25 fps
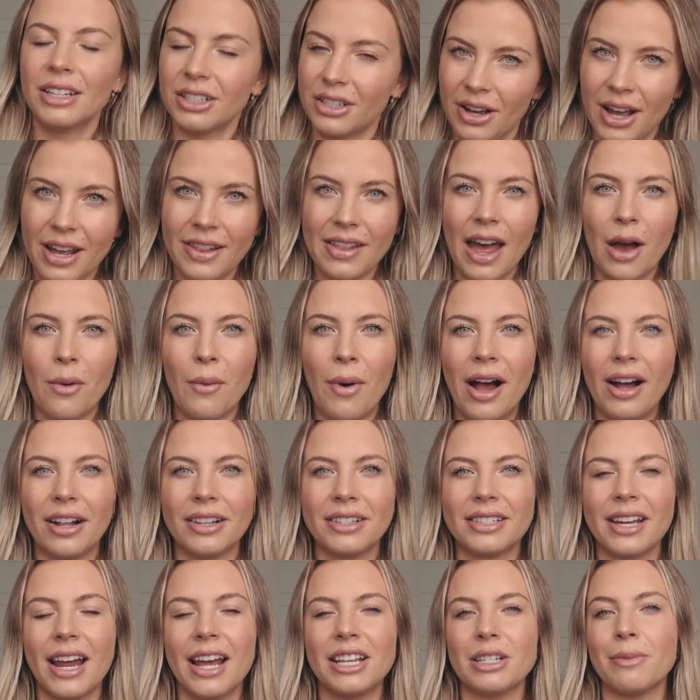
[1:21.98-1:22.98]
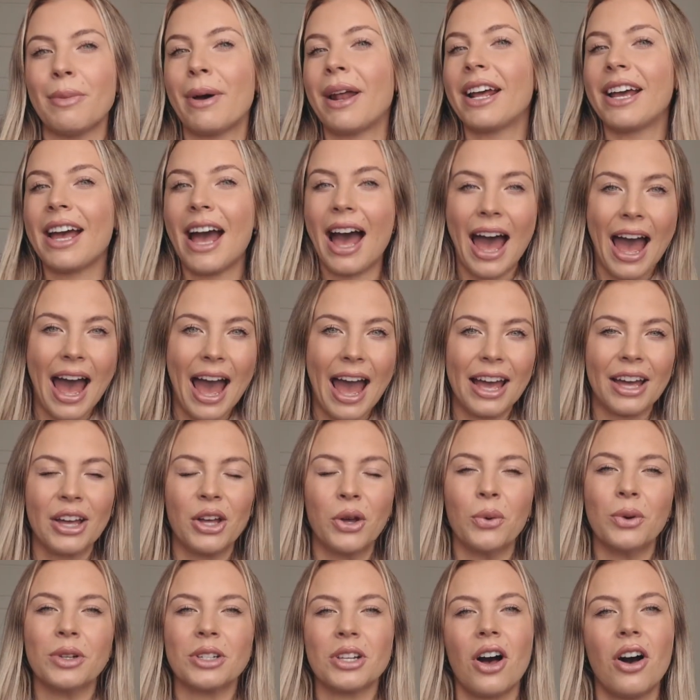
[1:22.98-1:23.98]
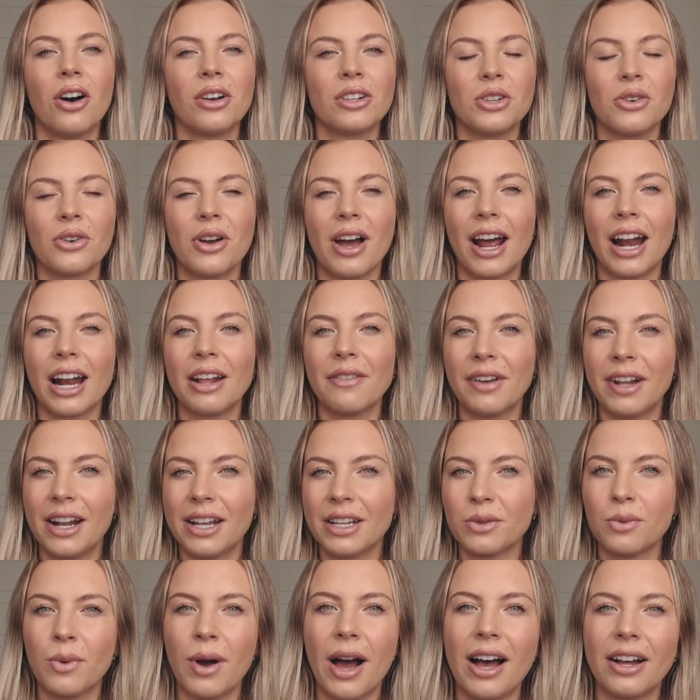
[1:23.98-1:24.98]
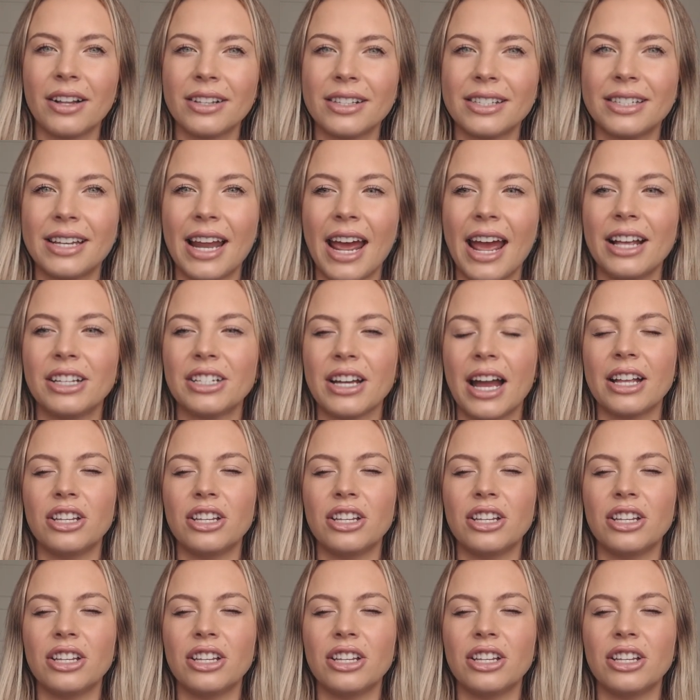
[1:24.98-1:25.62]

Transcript: So in that wild stage, I met a guy who was also kind of in his wild stage.